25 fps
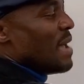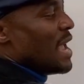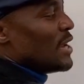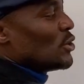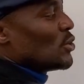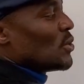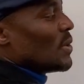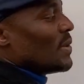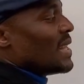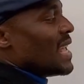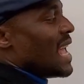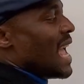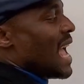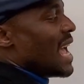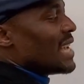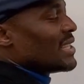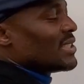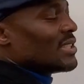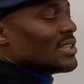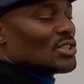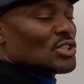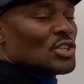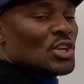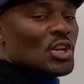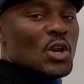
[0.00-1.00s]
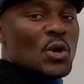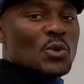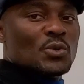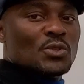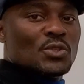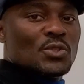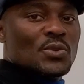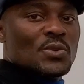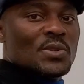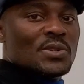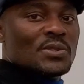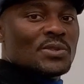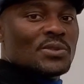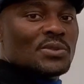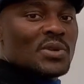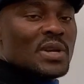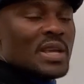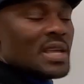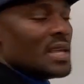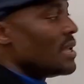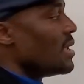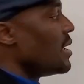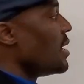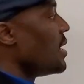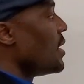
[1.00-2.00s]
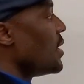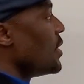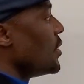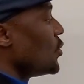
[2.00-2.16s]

make sure the x is close to the 3.